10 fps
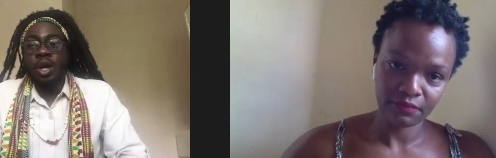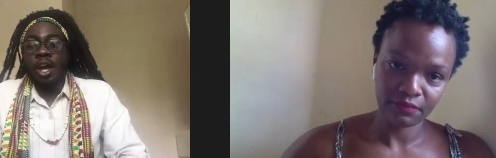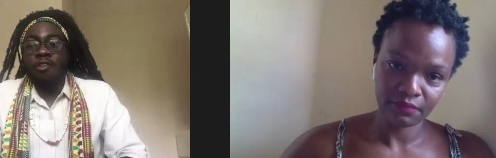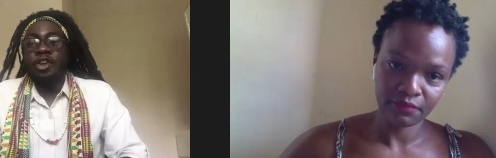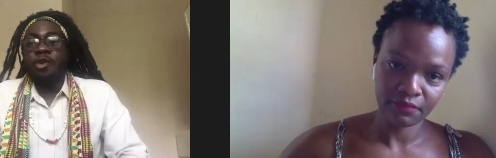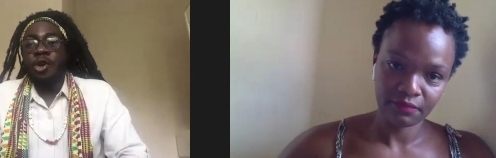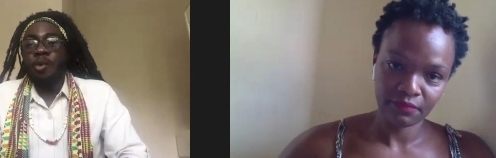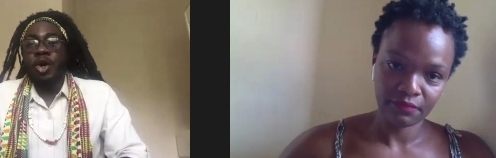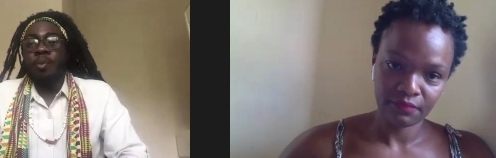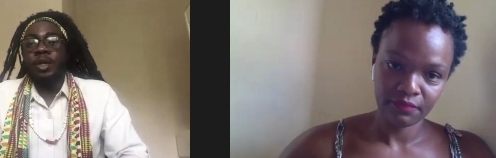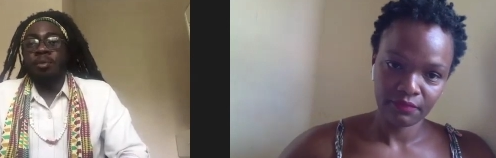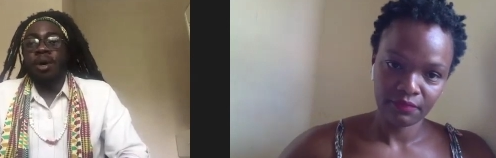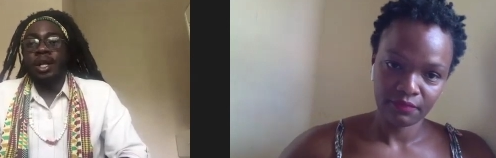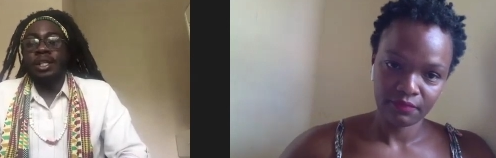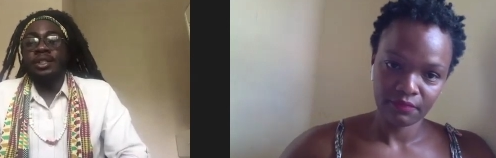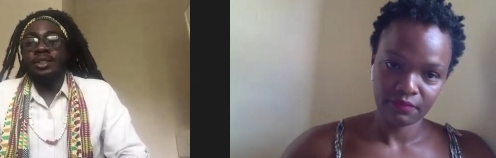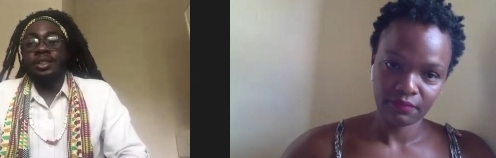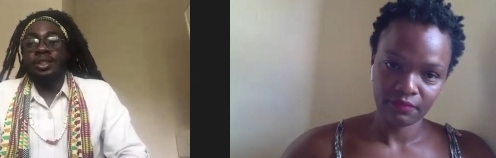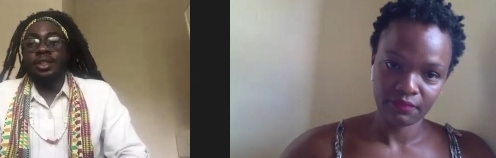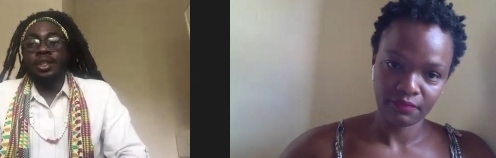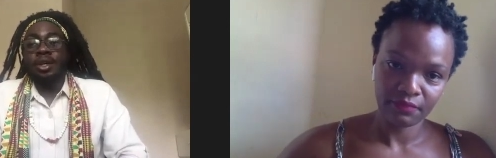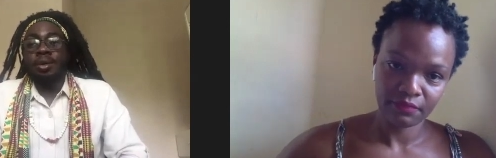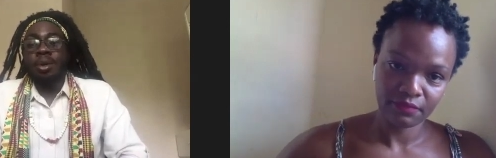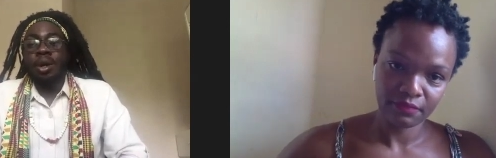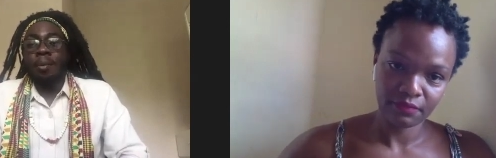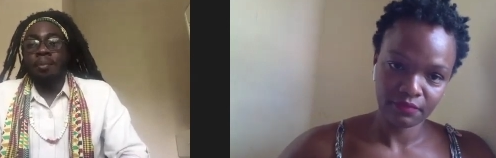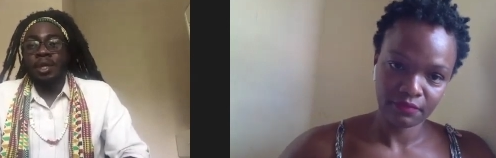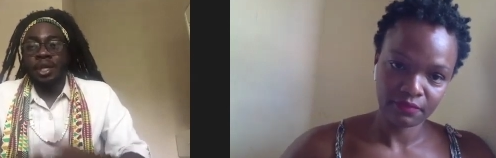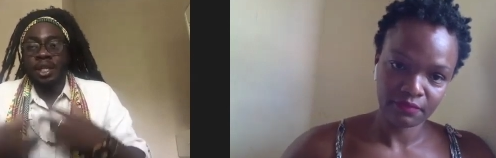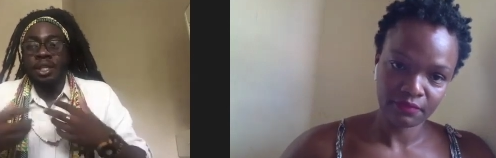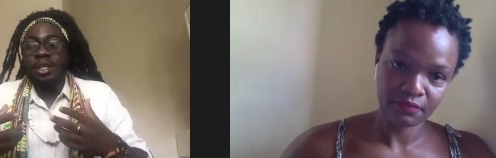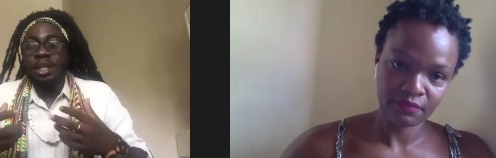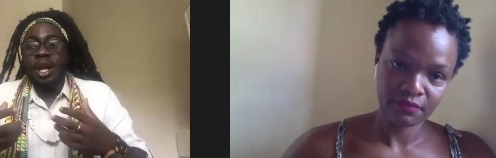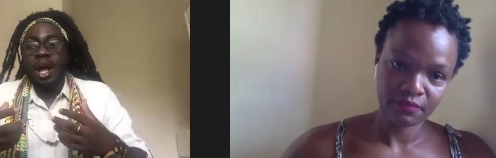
Speaker 1: every day when you wake up in the morning being